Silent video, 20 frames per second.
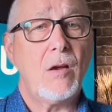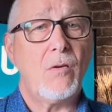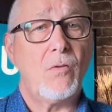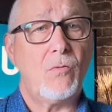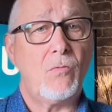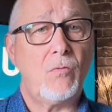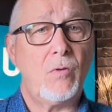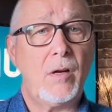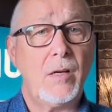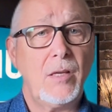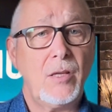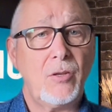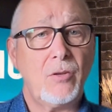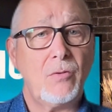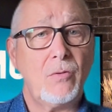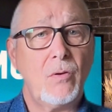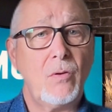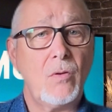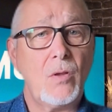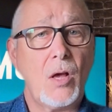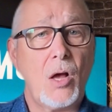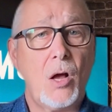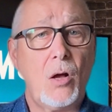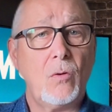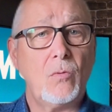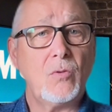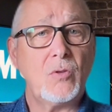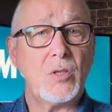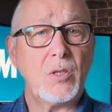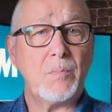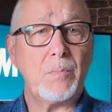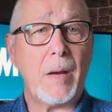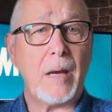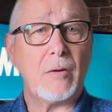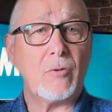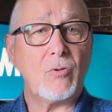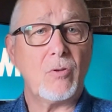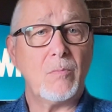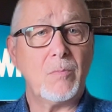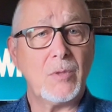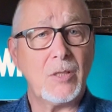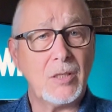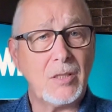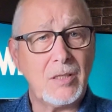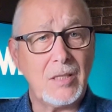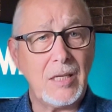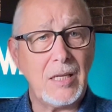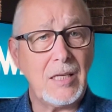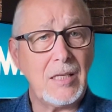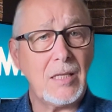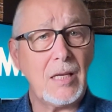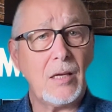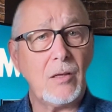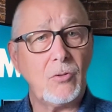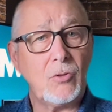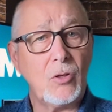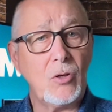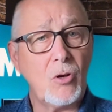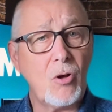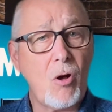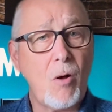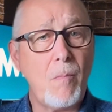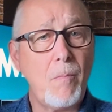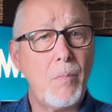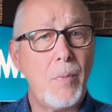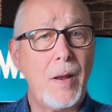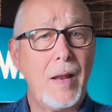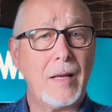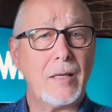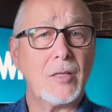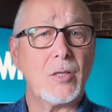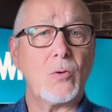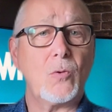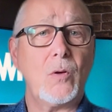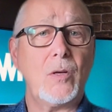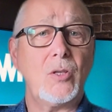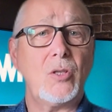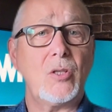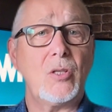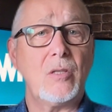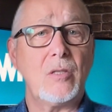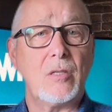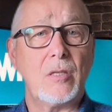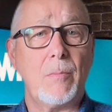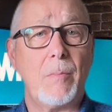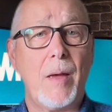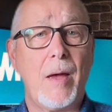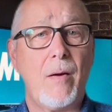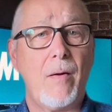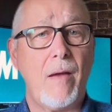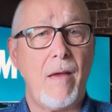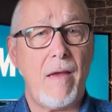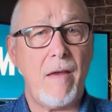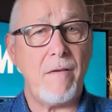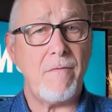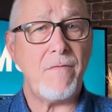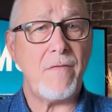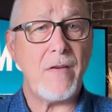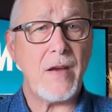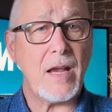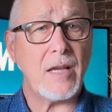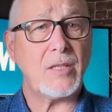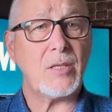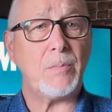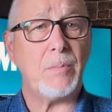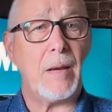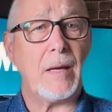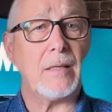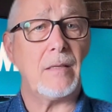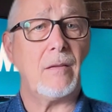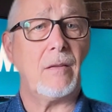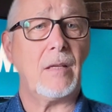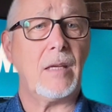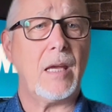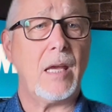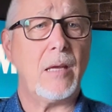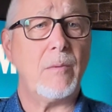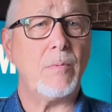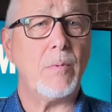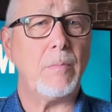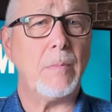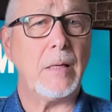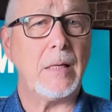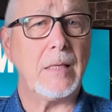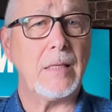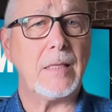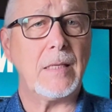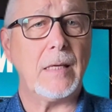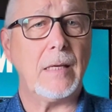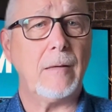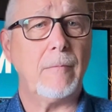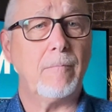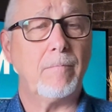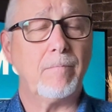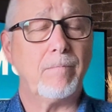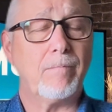right through the whole spectrum to detailed and complex questions about every aspect of the capability.